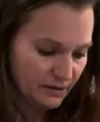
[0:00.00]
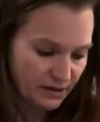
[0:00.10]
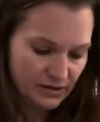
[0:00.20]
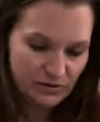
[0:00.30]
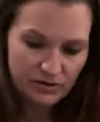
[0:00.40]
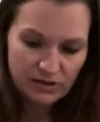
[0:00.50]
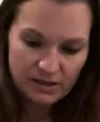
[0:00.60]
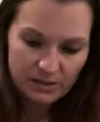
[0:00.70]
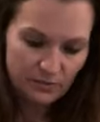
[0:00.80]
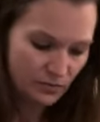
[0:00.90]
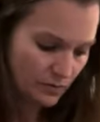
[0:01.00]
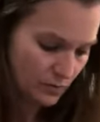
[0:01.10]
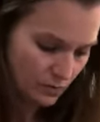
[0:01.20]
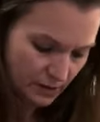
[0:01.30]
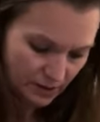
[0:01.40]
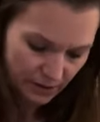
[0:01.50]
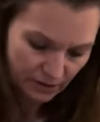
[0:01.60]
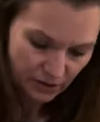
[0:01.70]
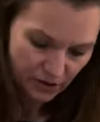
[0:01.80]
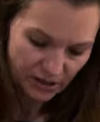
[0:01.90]
Okay, so just keep rolling.
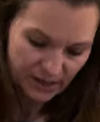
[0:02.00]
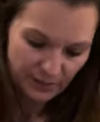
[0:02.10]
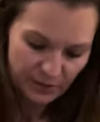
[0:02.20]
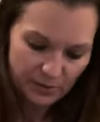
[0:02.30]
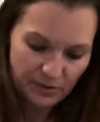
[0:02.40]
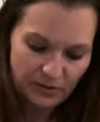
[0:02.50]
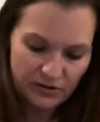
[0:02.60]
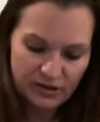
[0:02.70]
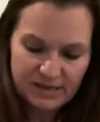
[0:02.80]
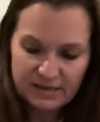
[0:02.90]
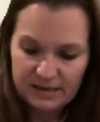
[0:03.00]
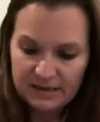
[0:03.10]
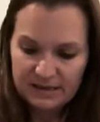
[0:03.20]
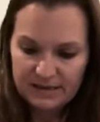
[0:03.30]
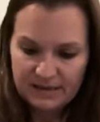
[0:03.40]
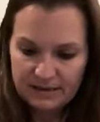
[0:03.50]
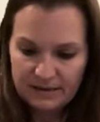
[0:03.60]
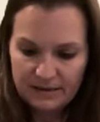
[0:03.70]
You're going to end up with about 36.